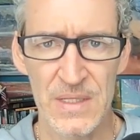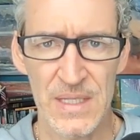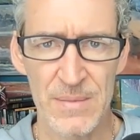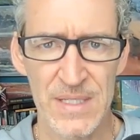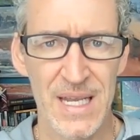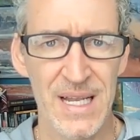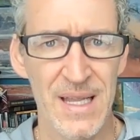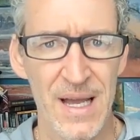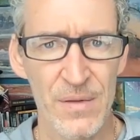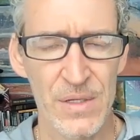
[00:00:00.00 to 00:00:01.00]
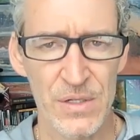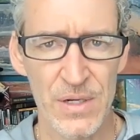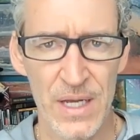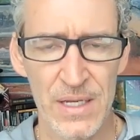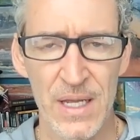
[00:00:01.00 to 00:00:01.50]
Does Amazon allow this
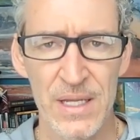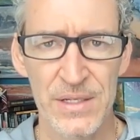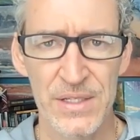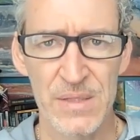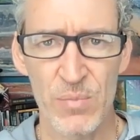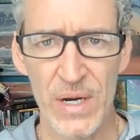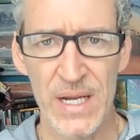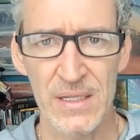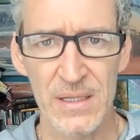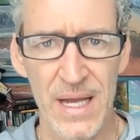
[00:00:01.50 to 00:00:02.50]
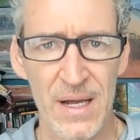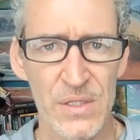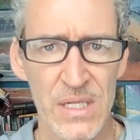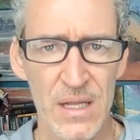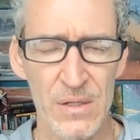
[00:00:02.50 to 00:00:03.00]
or not? Does this brand allow
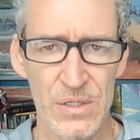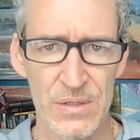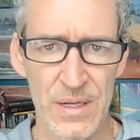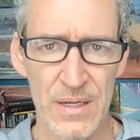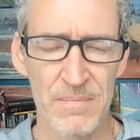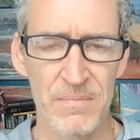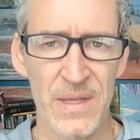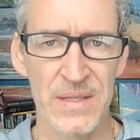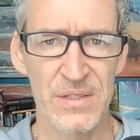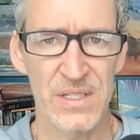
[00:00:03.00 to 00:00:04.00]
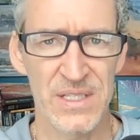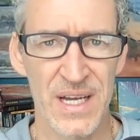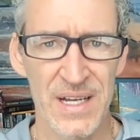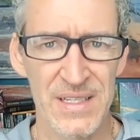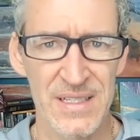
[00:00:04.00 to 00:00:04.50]
sellers or not? And there's this
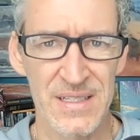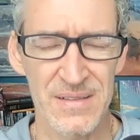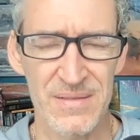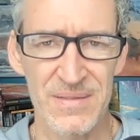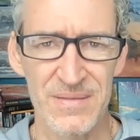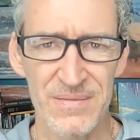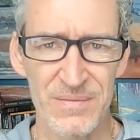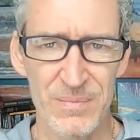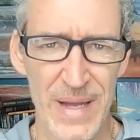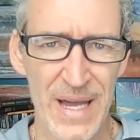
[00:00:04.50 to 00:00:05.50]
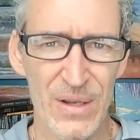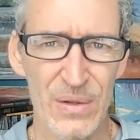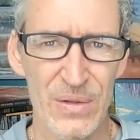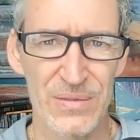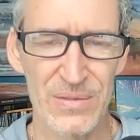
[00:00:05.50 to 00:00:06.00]
constant
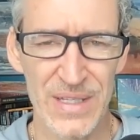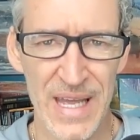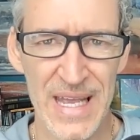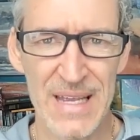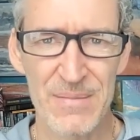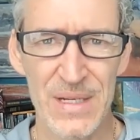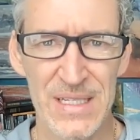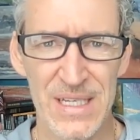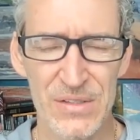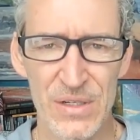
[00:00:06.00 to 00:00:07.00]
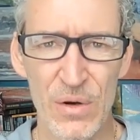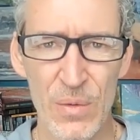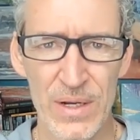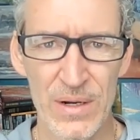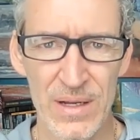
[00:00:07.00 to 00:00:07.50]
battle, game, etc.,
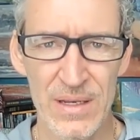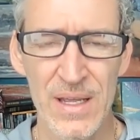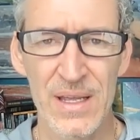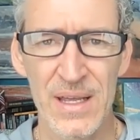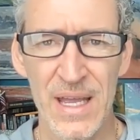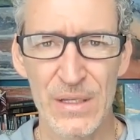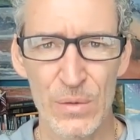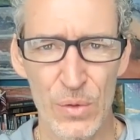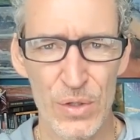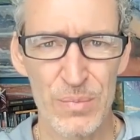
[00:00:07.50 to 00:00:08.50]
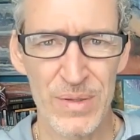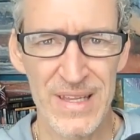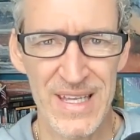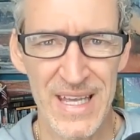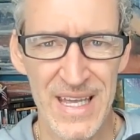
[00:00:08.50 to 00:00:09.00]
going on. And you learn to
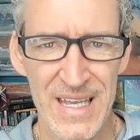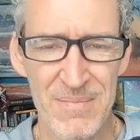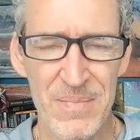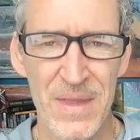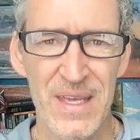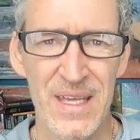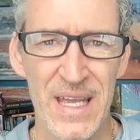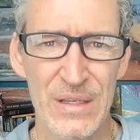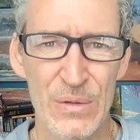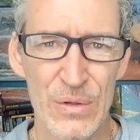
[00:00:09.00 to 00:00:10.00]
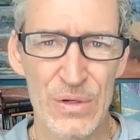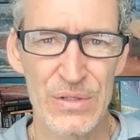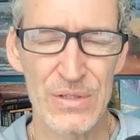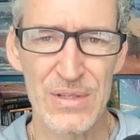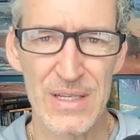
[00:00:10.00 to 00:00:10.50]
play the game and you
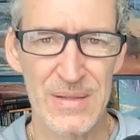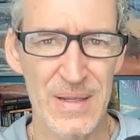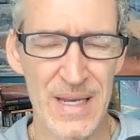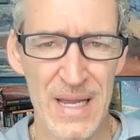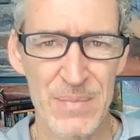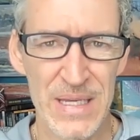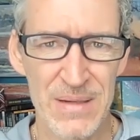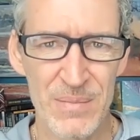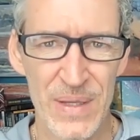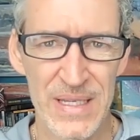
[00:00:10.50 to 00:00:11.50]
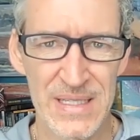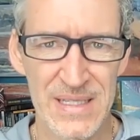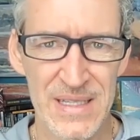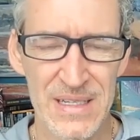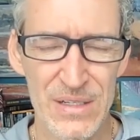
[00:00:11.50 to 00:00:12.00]
learn that an IP complaint
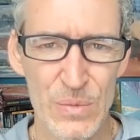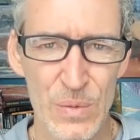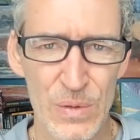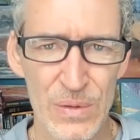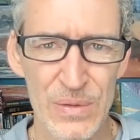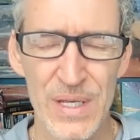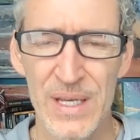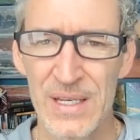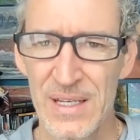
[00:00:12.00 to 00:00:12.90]
isn't the end of the world.